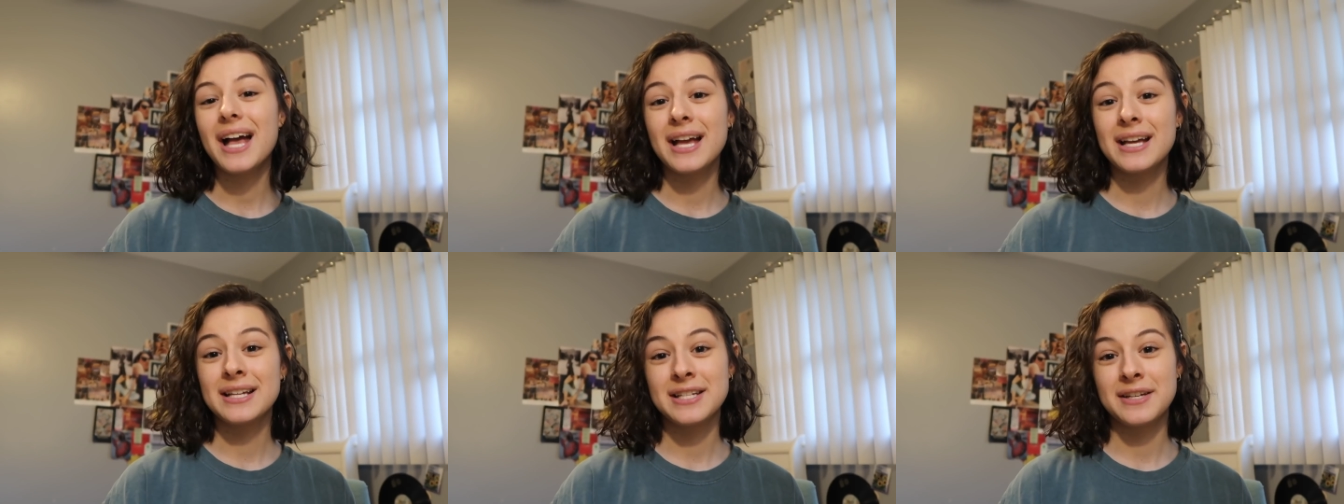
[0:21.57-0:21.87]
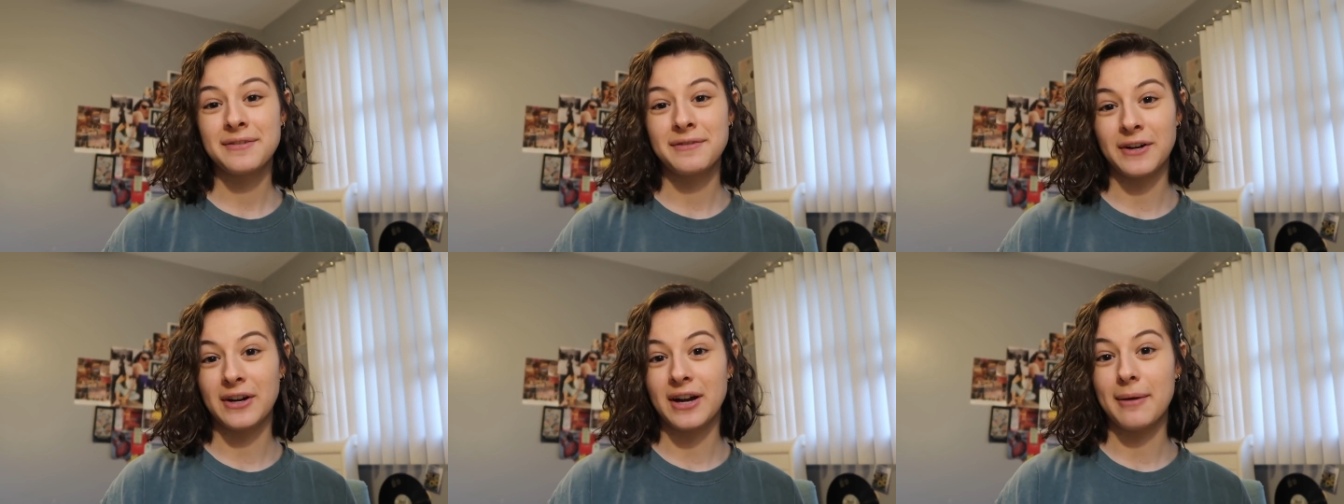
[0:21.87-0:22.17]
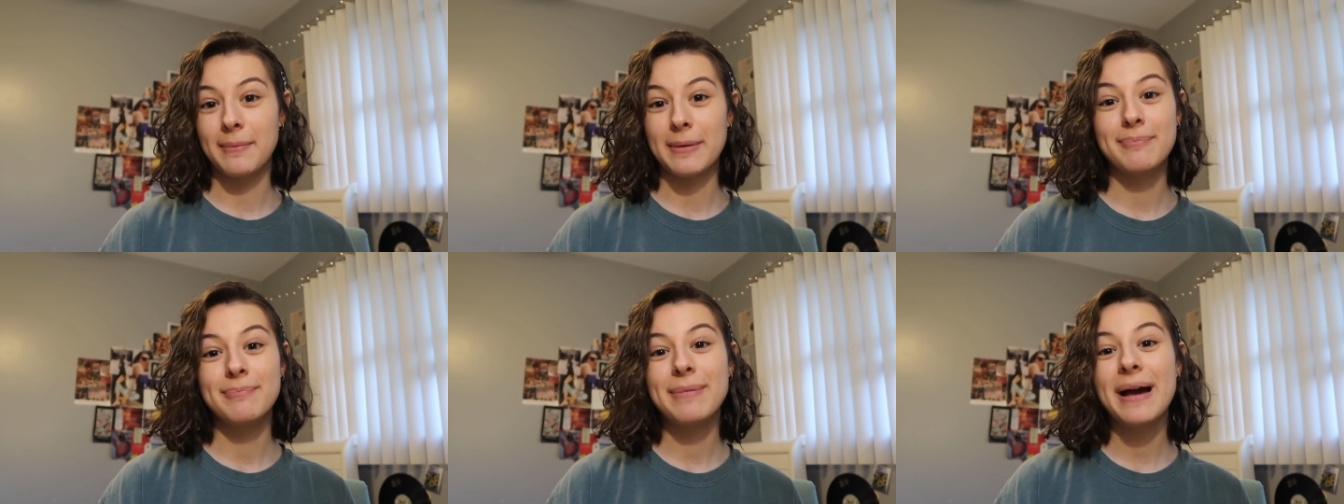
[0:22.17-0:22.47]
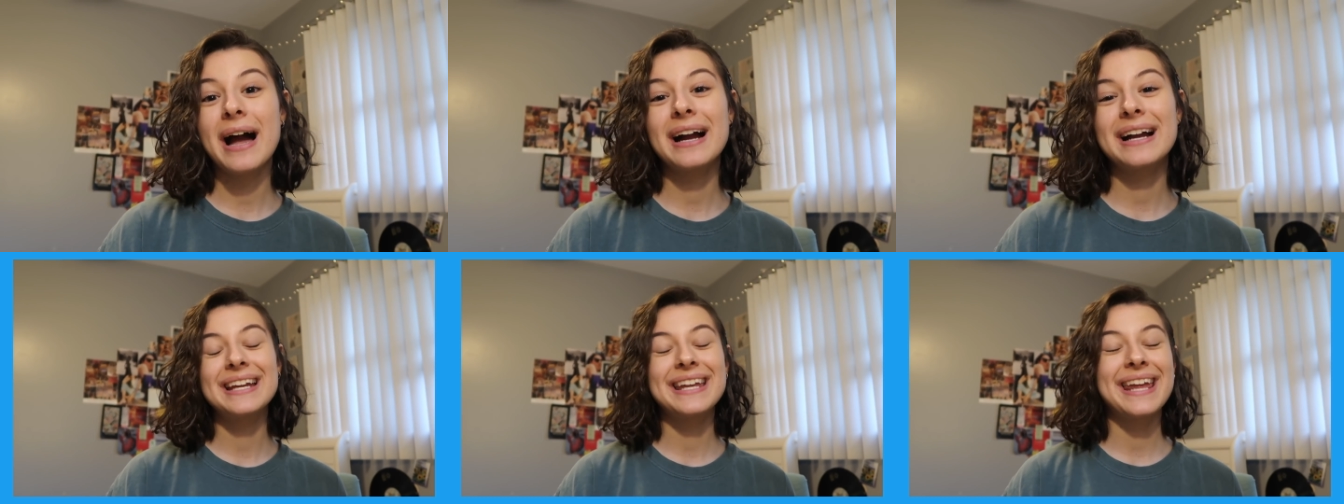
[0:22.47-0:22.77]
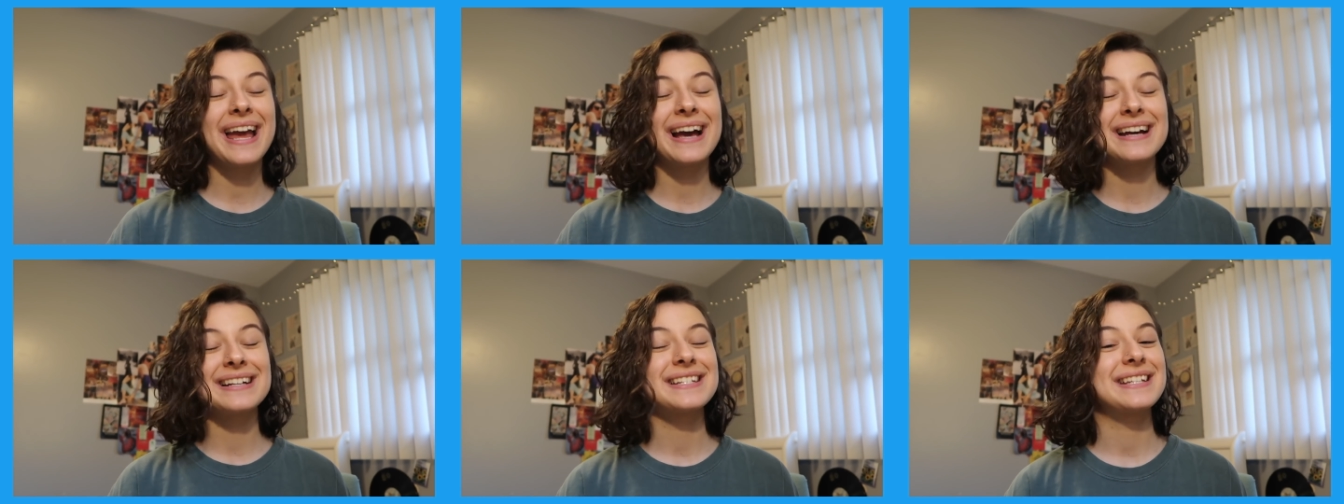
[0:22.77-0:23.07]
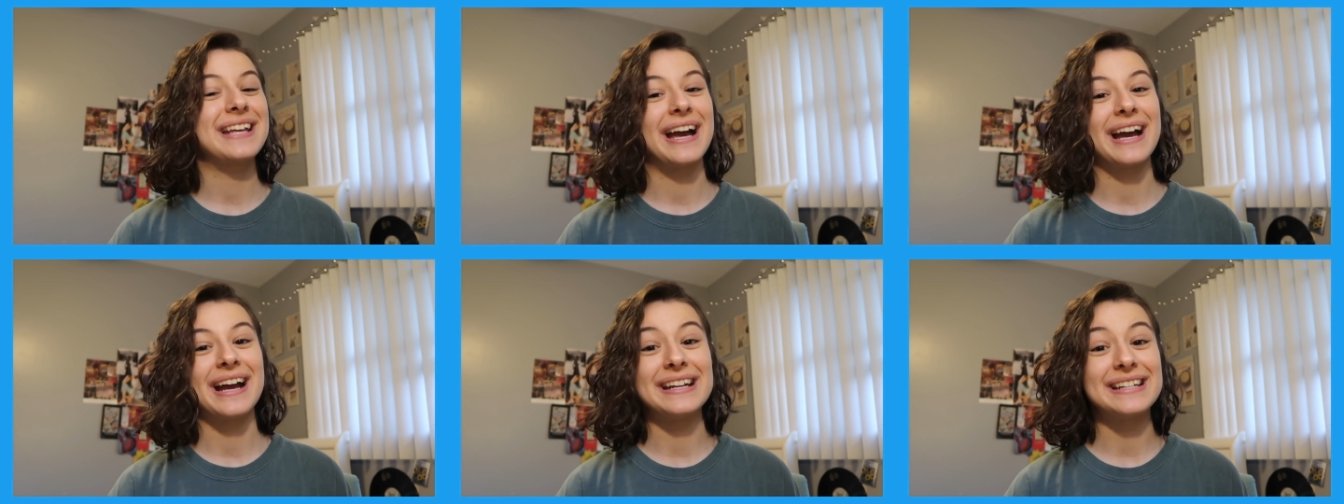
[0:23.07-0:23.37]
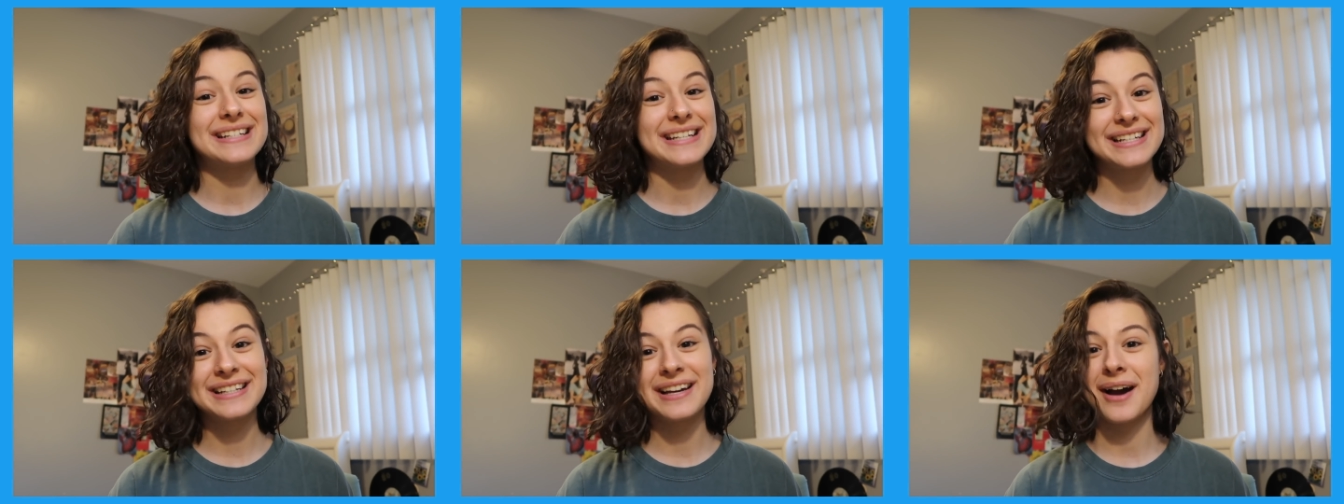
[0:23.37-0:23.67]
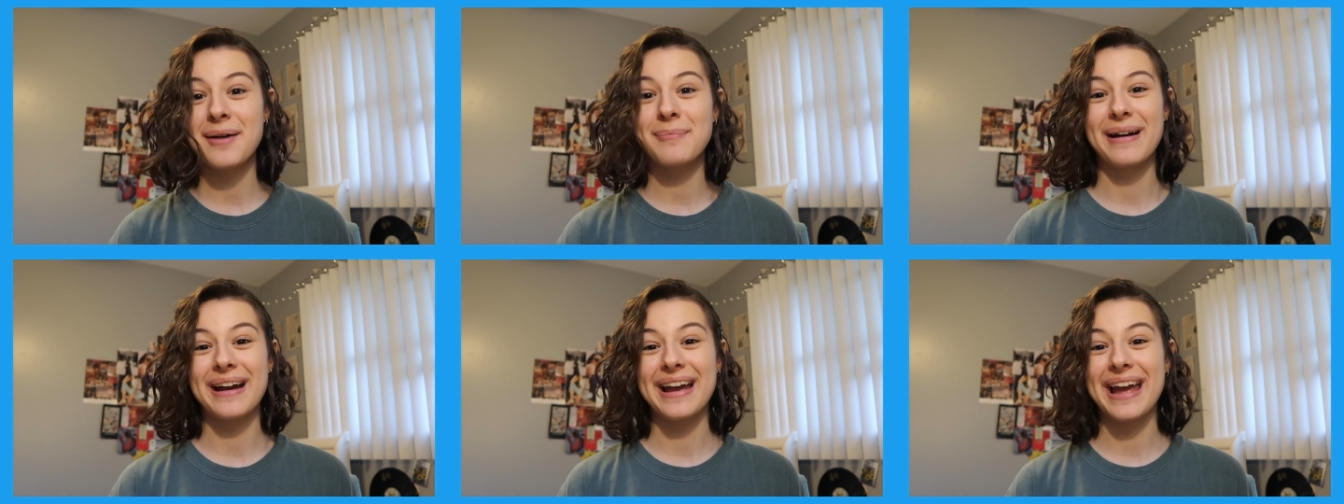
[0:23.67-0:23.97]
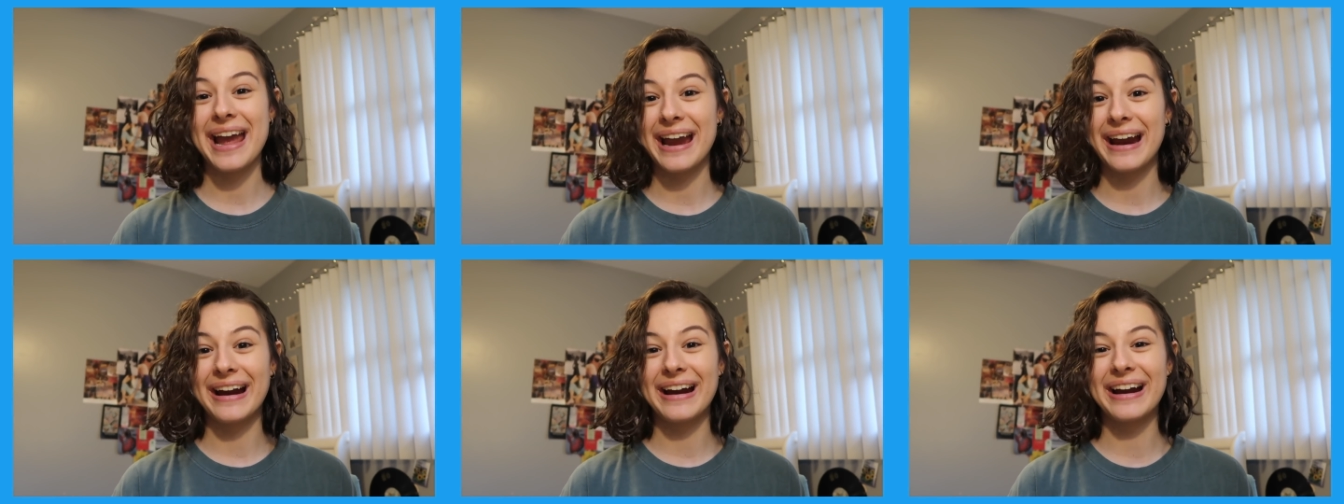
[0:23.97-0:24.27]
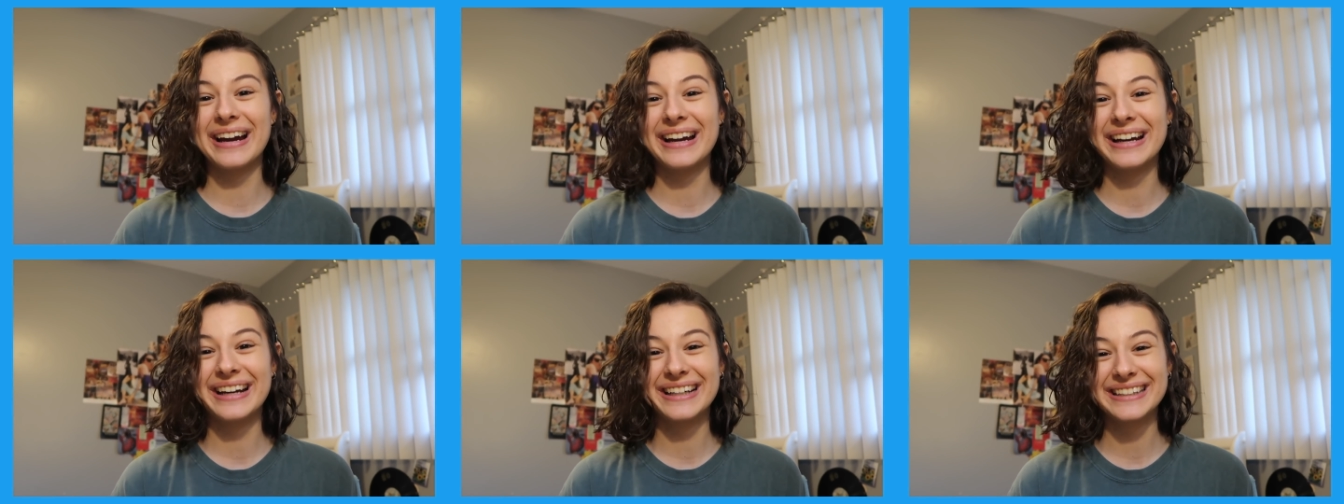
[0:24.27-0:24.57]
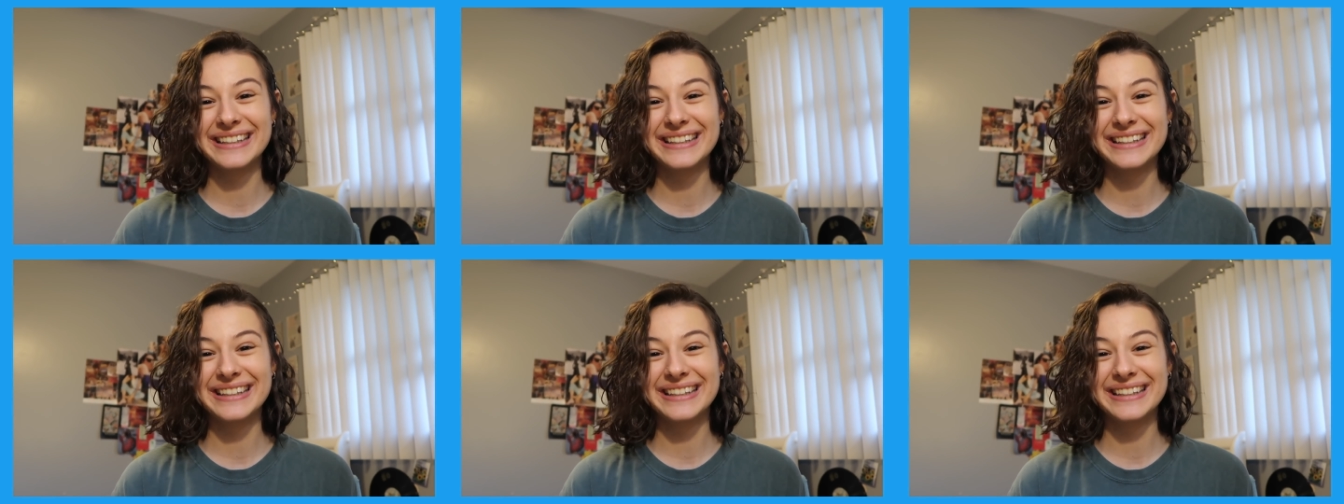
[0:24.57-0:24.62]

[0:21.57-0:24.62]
And if you're coming back, yes, I did cut my hair.